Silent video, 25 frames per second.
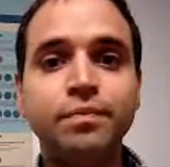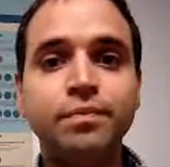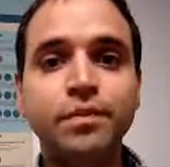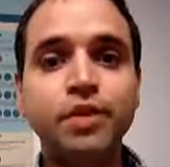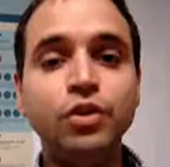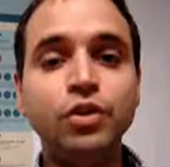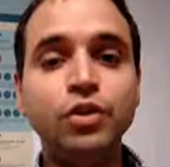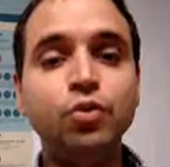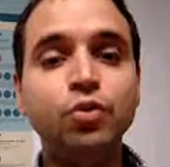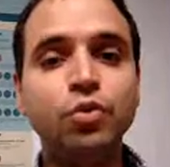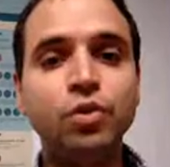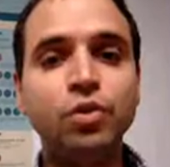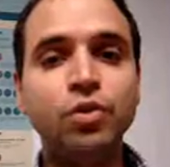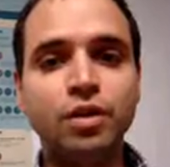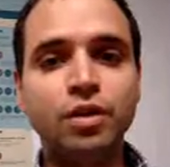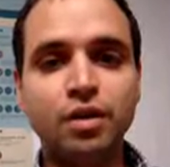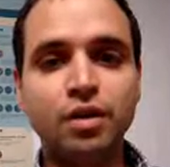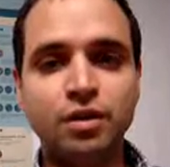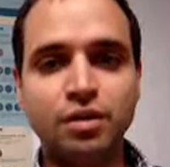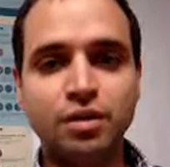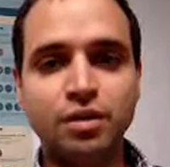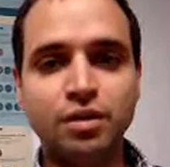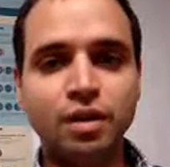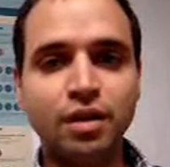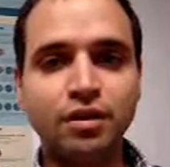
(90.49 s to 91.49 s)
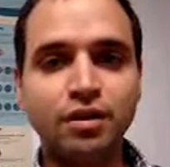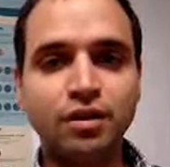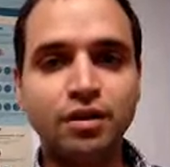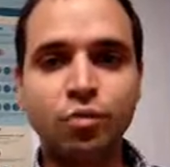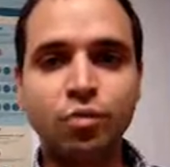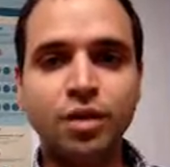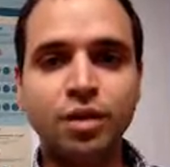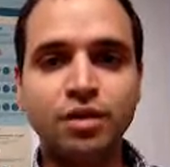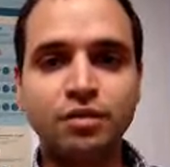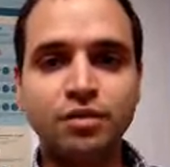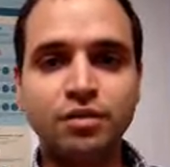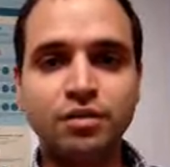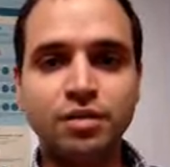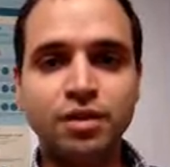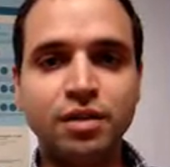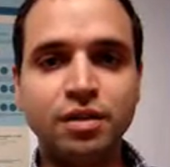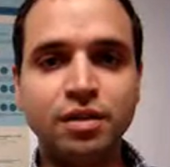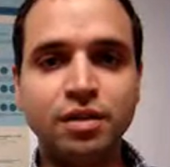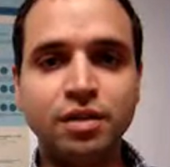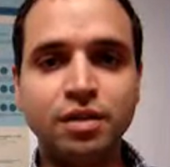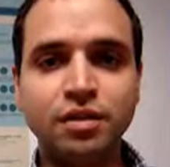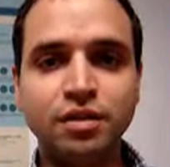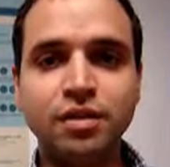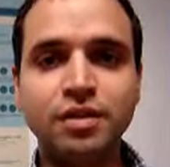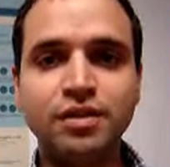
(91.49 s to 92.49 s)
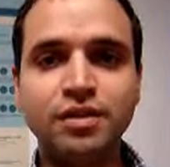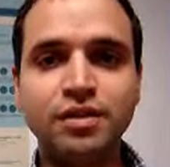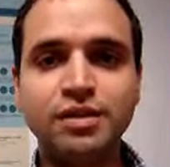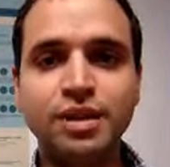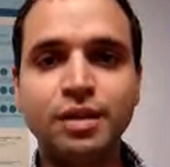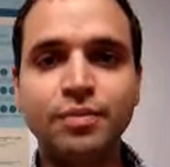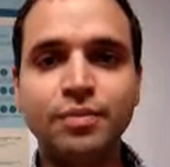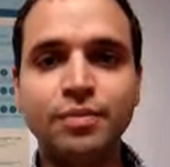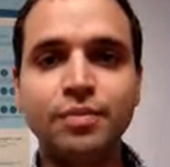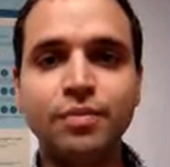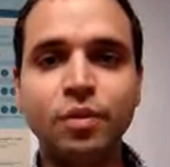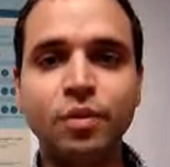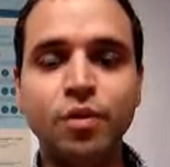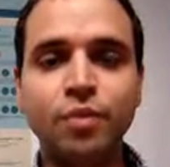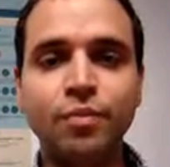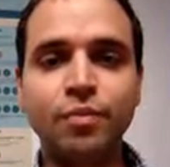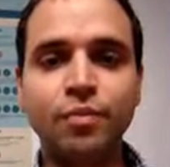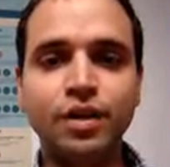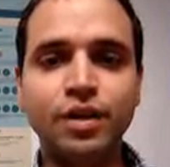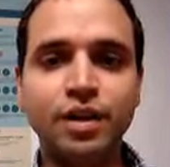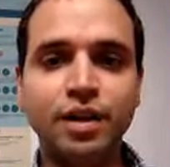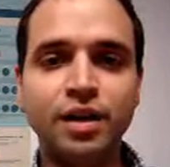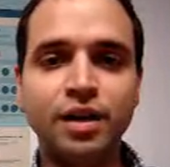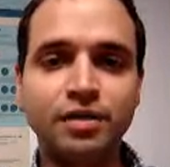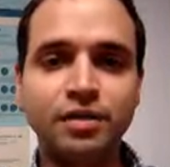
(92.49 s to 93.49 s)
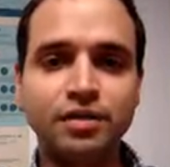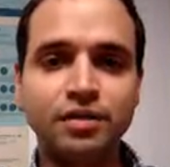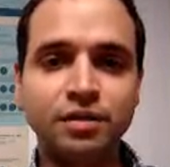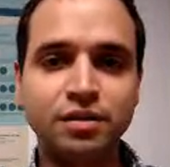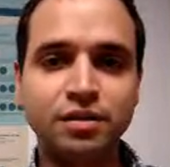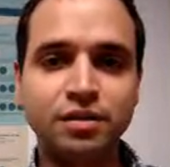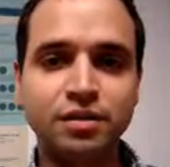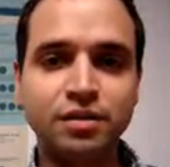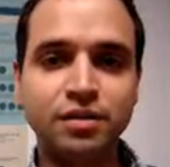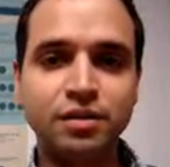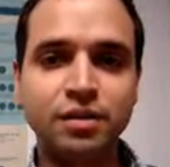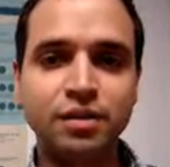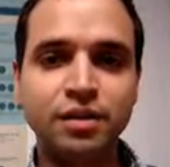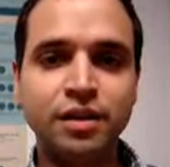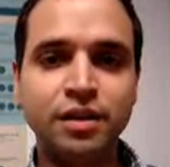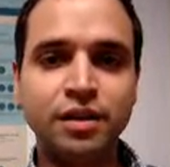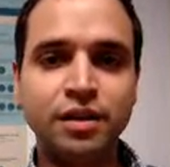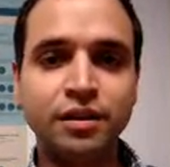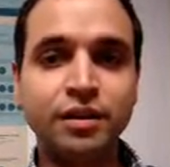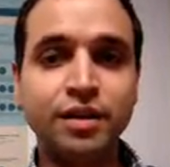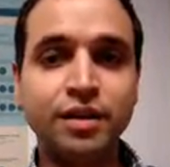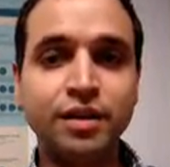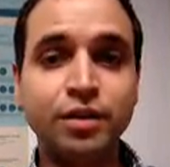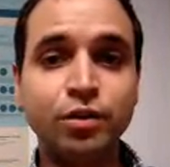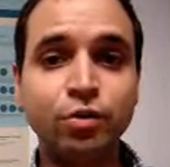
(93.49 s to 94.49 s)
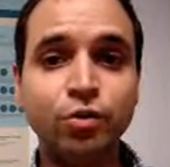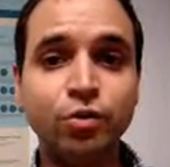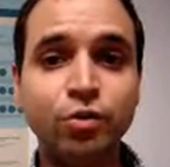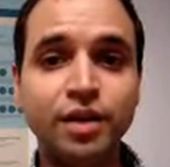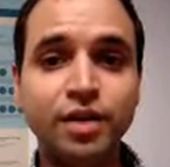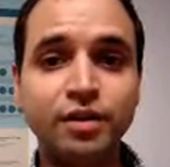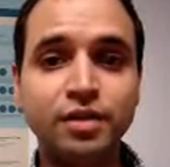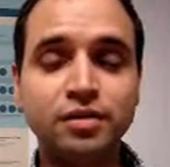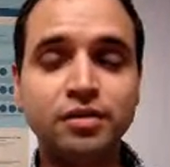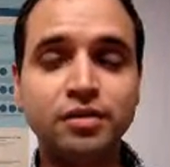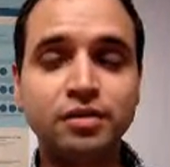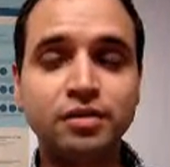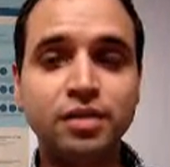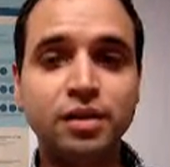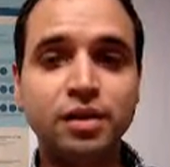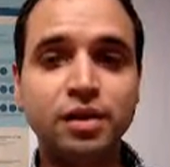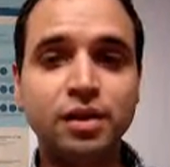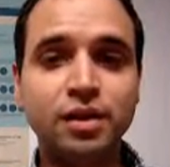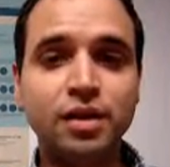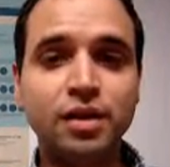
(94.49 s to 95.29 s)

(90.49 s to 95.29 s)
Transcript: newer than the ones the same company has in the US.